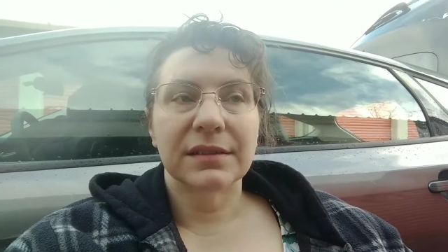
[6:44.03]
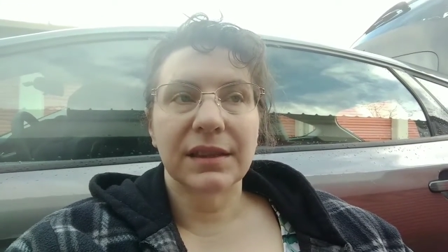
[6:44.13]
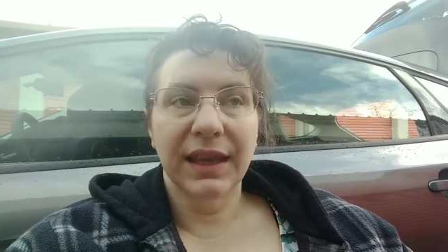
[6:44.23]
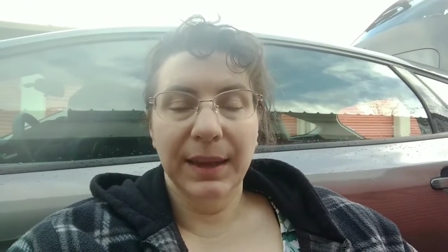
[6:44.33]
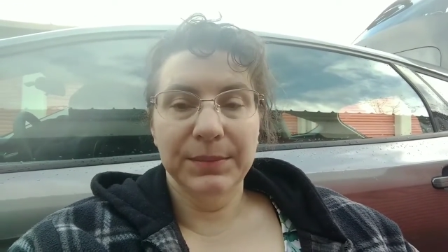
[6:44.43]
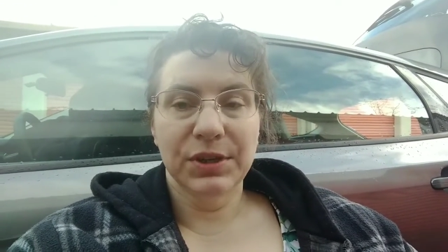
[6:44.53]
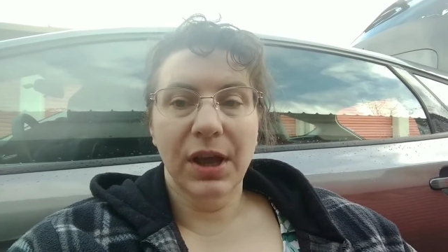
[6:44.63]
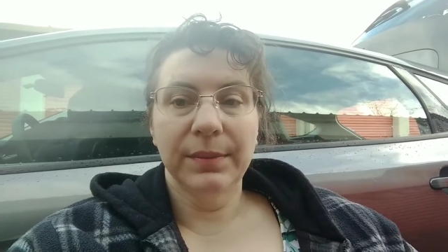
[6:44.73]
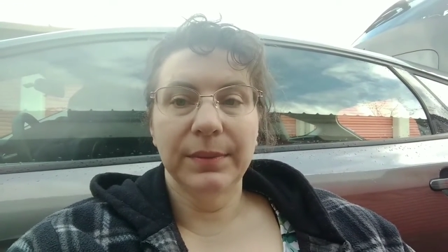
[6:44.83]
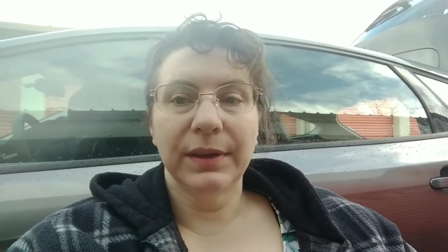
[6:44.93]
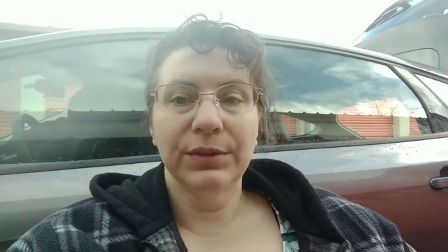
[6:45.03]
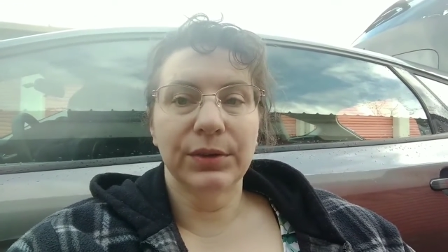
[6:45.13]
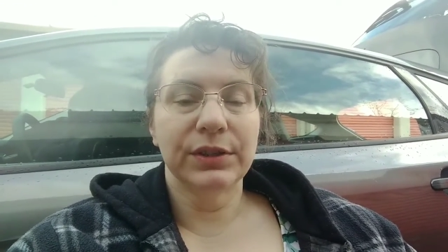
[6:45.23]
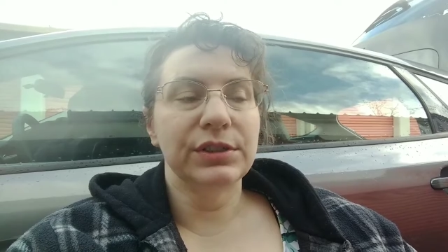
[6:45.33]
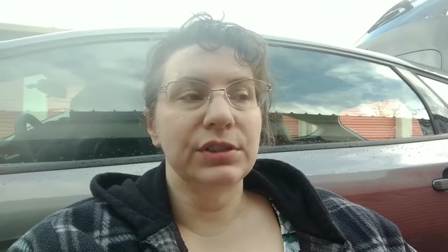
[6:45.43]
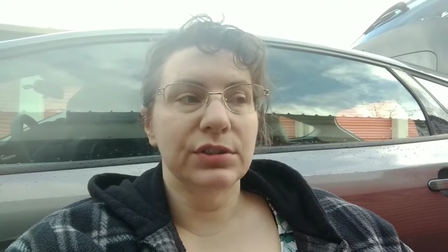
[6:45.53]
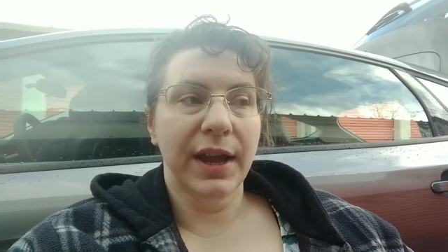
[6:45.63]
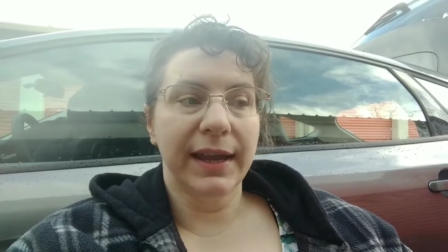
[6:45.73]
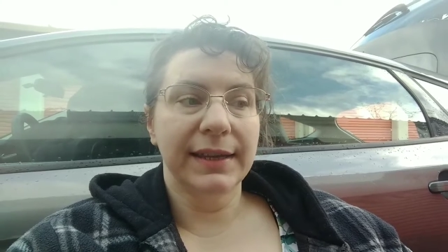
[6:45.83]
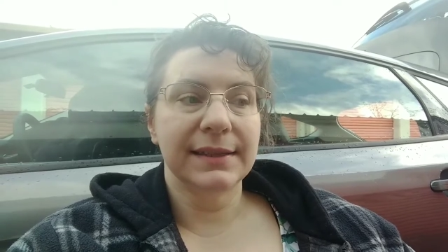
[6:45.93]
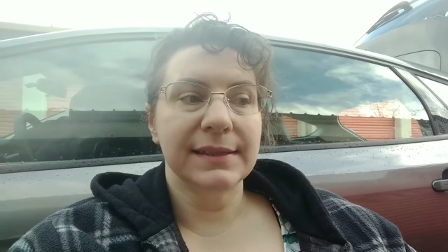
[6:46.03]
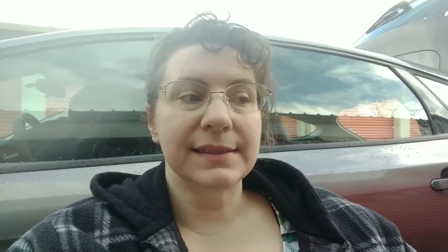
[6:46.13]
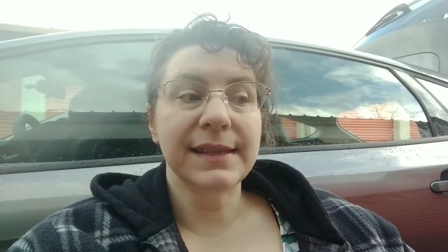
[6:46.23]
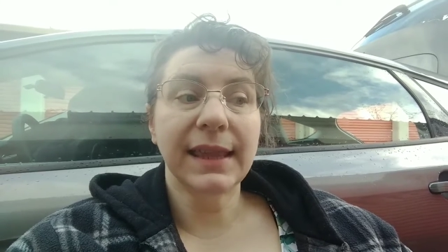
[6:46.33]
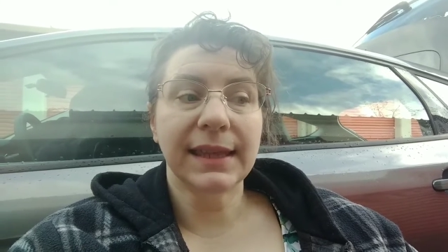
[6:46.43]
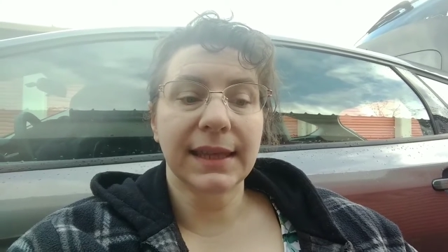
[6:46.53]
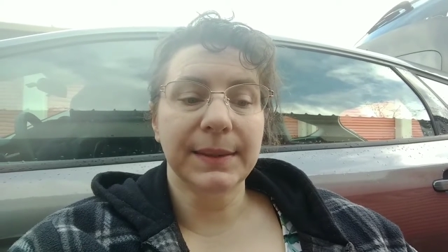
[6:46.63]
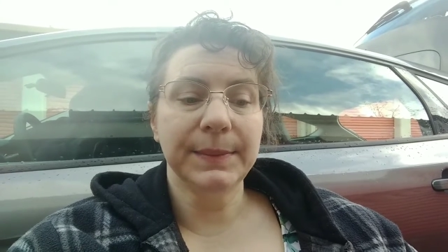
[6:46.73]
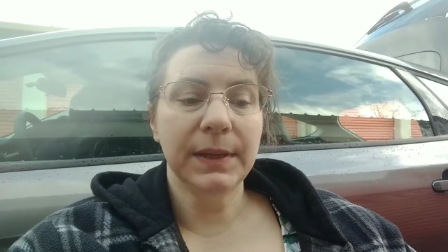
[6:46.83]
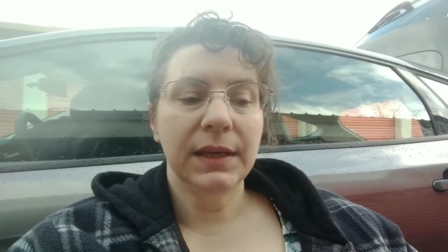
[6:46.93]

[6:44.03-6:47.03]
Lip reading: the game shop in order to try selling them.